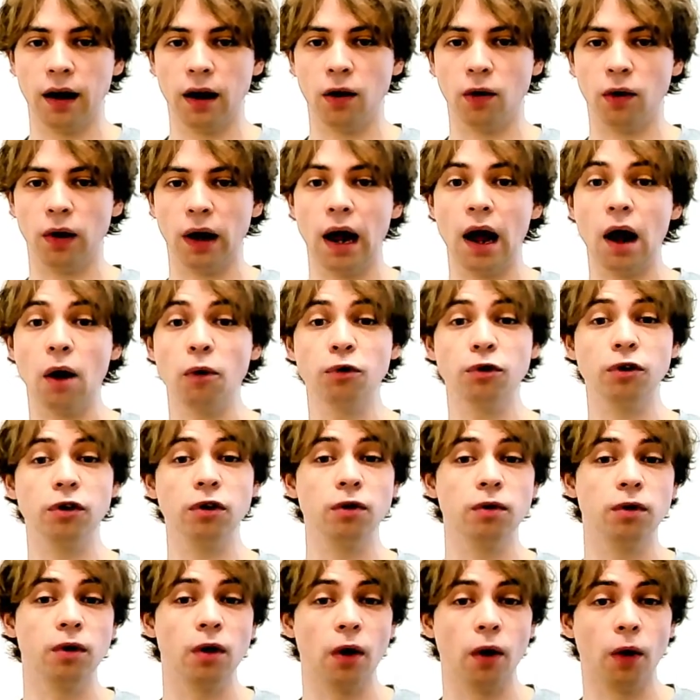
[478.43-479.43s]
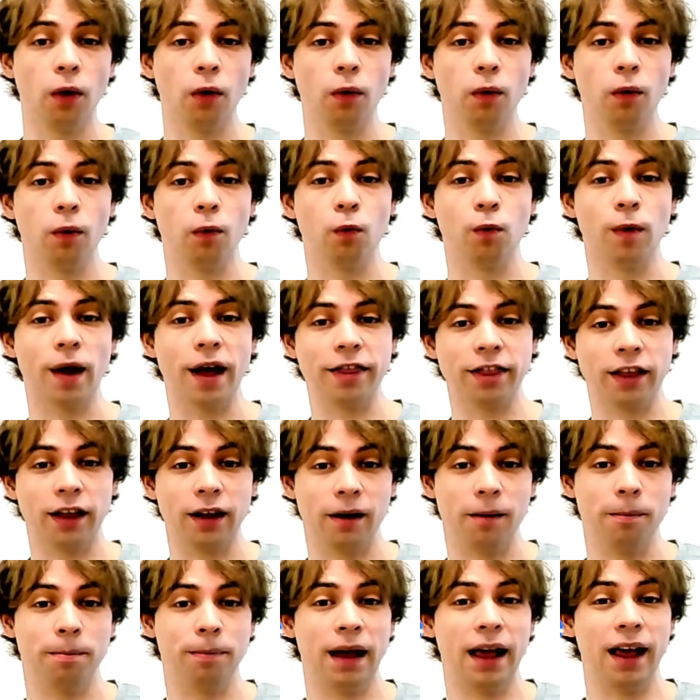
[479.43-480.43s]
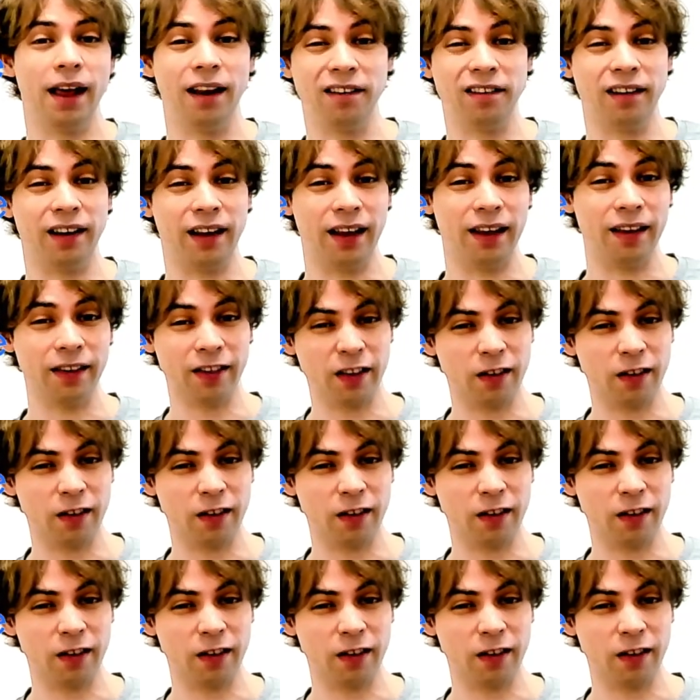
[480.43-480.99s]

How do you know whether a page is